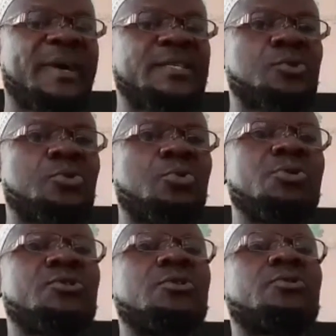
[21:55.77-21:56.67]
person who
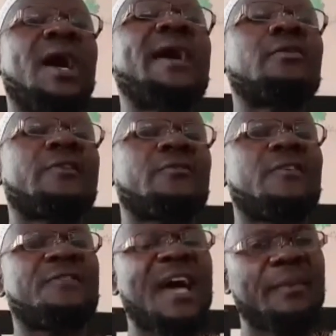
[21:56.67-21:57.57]
is going to hand over to the
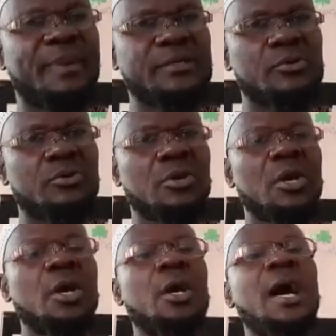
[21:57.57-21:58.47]
third person,
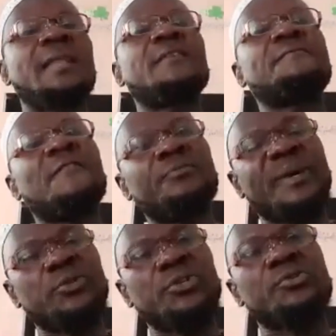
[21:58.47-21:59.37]
and the fourth person is